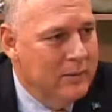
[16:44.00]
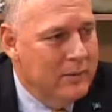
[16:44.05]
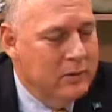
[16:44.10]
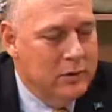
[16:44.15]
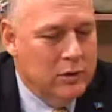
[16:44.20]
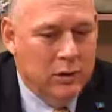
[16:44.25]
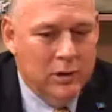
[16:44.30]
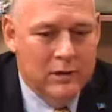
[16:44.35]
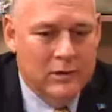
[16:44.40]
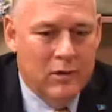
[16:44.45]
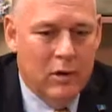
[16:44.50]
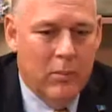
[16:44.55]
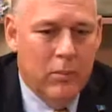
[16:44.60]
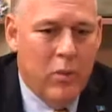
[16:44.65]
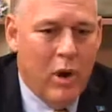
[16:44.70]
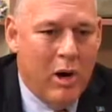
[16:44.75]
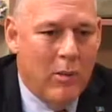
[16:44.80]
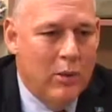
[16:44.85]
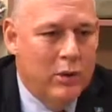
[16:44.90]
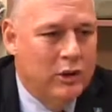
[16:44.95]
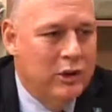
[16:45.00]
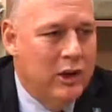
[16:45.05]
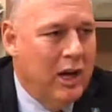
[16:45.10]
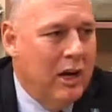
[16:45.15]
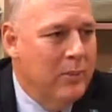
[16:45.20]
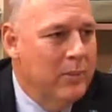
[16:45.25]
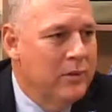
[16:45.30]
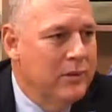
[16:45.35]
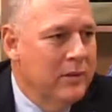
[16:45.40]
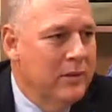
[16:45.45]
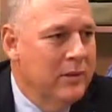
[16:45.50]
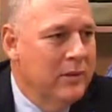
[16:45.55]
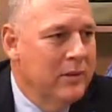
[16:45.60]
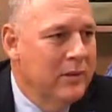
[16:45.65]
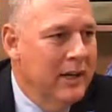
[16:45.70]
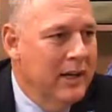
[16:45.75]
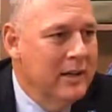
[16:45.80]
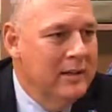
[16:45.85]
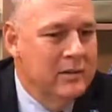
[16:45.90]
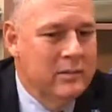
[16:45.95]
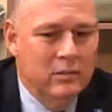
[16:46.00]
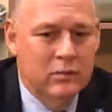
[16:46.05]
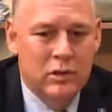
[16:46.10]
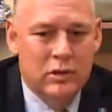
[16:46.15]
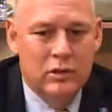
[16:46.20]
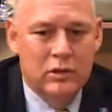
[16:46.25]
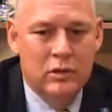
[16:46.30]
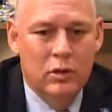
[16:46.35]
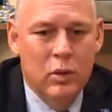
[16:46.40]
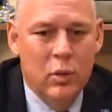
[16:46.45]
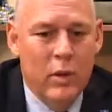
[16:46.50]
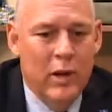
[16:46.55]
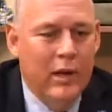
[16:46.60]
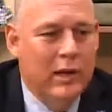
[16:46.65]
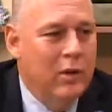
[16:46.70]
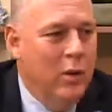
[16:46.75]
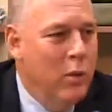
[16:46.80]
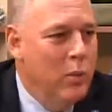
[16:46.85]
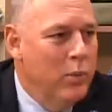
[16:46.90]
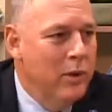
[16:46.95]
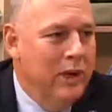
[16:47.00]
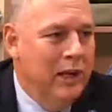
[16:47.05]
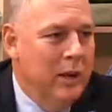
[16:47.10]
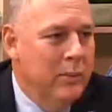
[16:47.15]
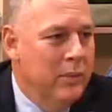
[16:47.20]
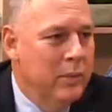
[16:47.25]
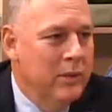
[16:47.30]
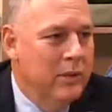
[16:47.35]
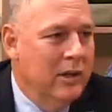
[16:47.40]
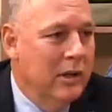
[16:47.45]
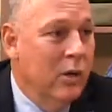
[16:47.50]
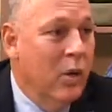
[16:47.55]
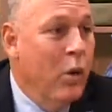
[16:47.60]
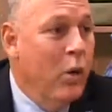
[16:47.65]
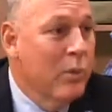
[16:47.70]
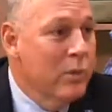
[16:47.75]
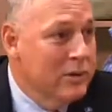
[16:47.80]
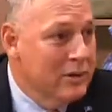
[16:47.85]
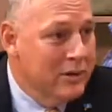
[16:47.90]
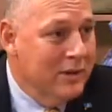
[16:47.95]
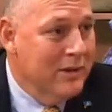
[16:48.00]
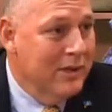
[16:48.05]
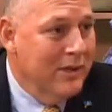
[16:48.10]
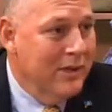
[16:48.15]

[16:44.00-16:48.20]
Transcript: So you saw barbershops and things just going and opening up in their homes